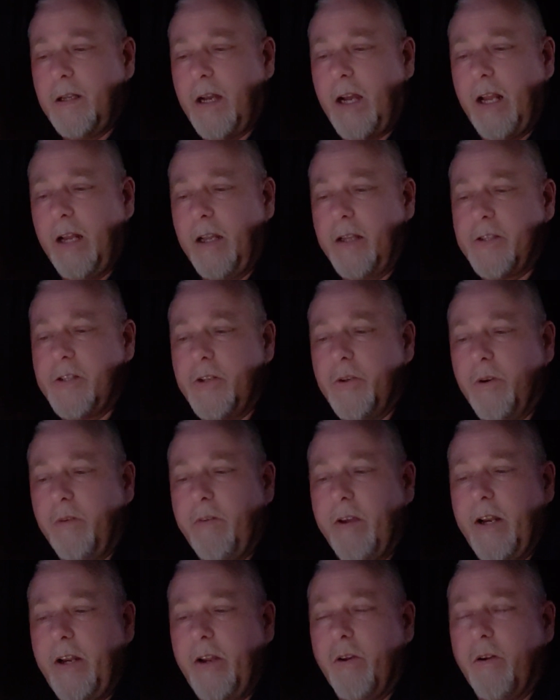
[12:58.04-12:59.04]
I listened to a
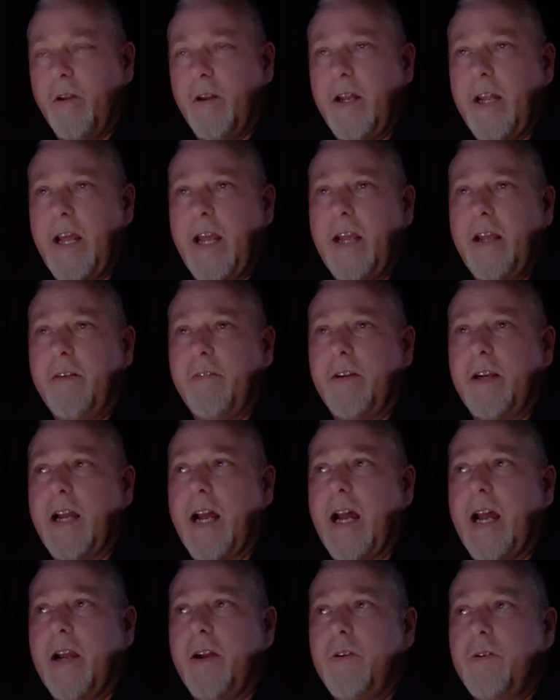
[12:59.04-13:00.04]
video today of a
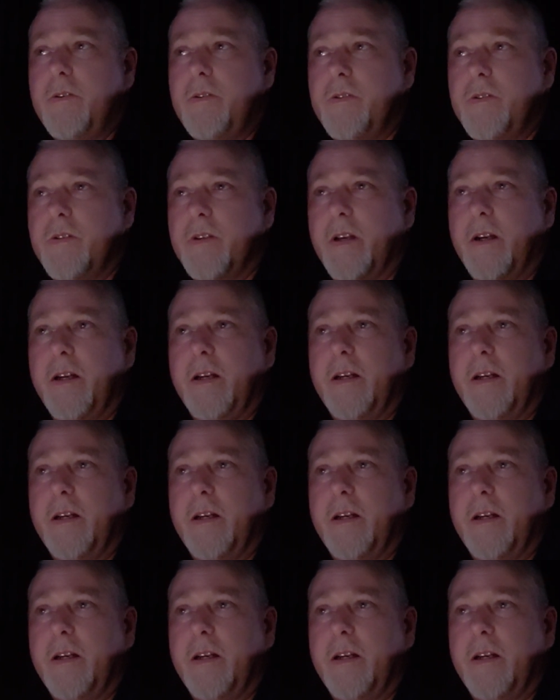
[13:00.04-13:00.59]
guy who's